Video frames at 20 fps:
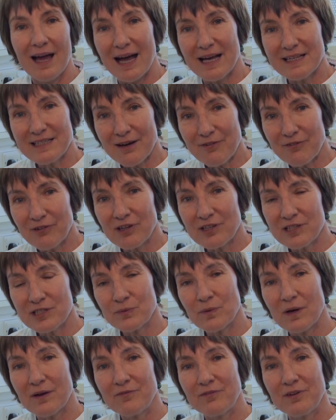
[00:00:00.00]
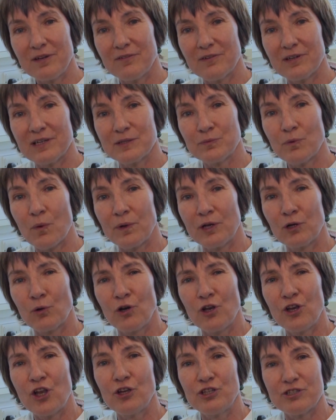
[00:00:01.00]
As African swine fever is what we call
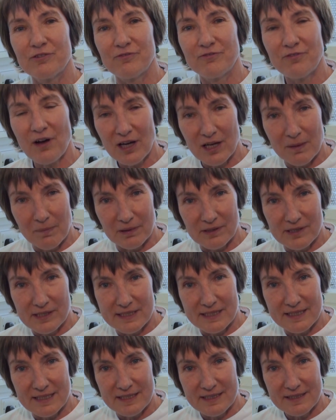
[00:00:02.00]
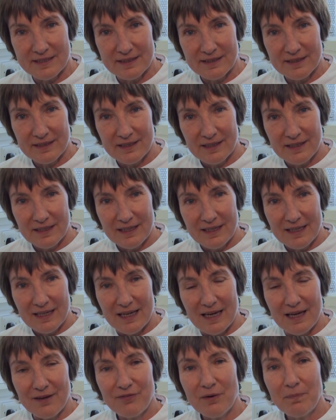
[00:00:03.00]
a notifiable disease,
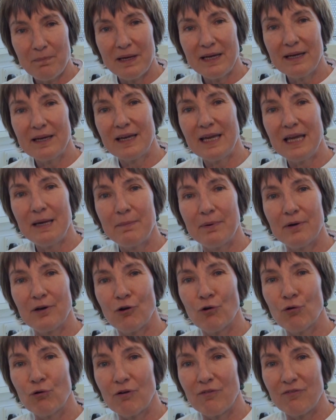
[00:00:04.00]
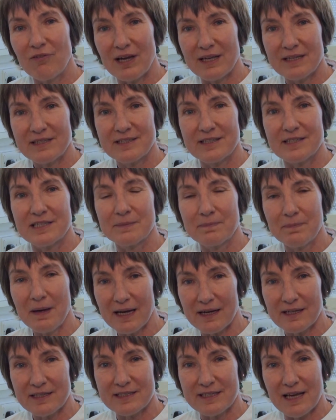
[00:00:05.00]
if a pig keeper or a vet
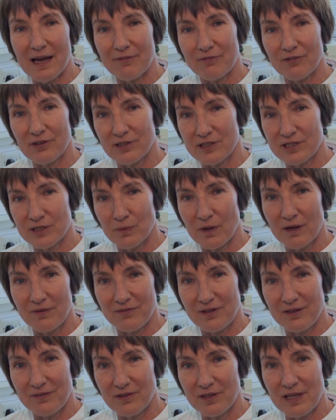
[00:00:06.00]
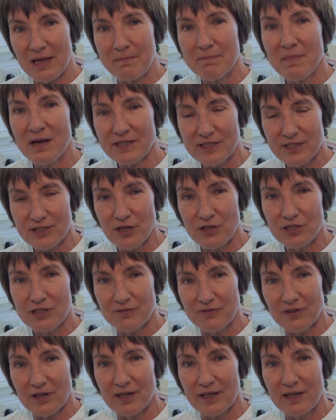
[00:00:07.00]
suspects African swine fever, they must
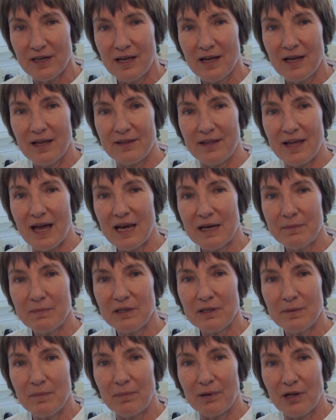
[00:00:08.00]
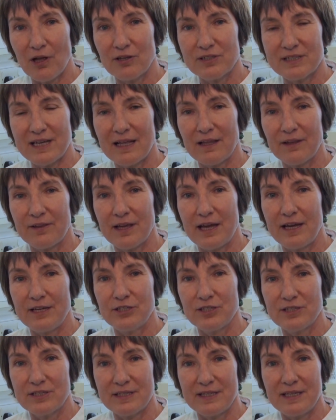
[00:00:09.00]
notify the Animal and Plant Health
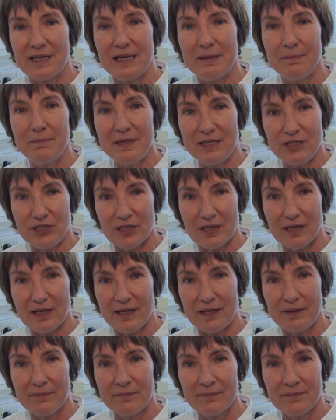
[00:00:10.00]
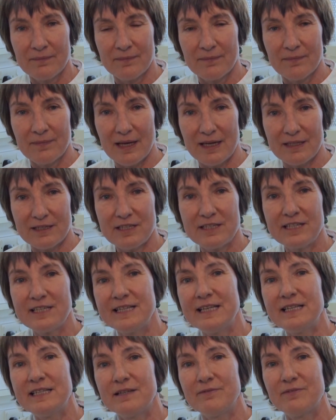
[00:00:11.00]
Agency immediately, and a
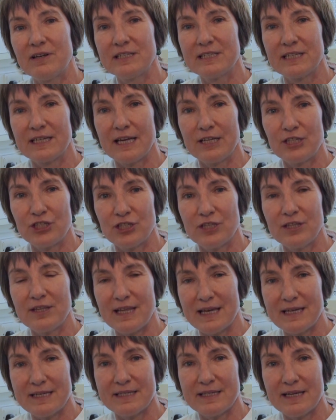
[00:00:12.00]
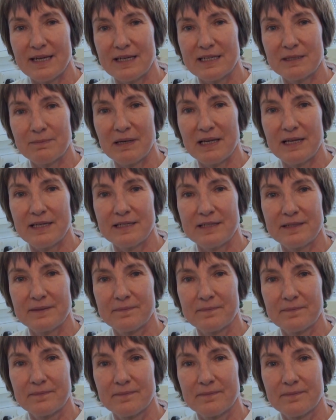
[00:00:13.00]
disease investigation then takes
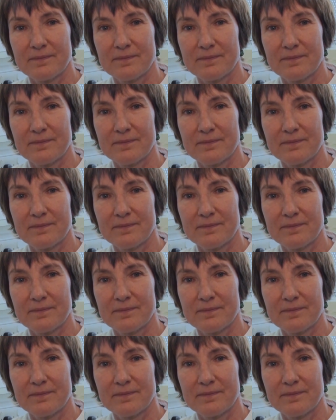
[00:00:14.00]
place.